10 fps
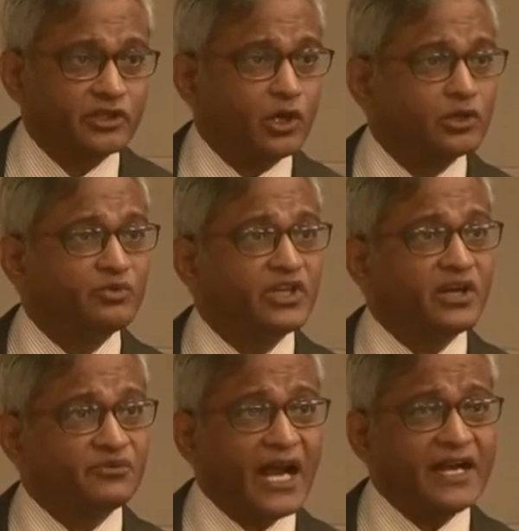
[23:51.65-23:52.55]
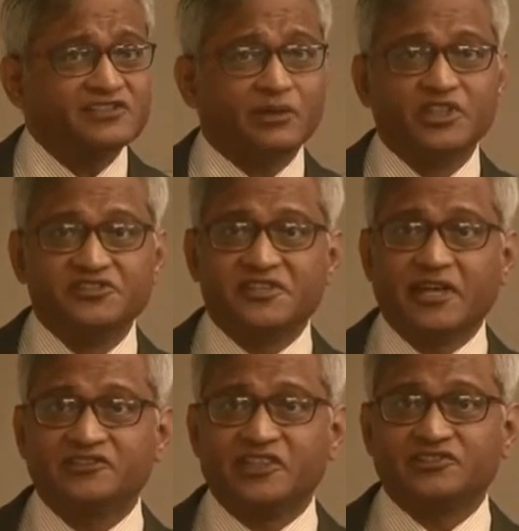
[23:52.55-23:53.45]
although we have had some
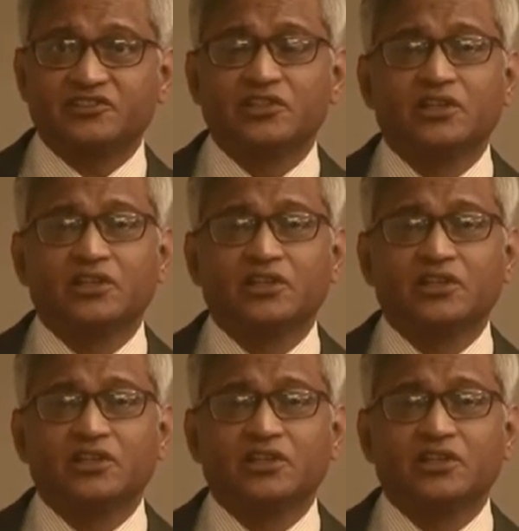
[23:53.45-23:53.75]
instances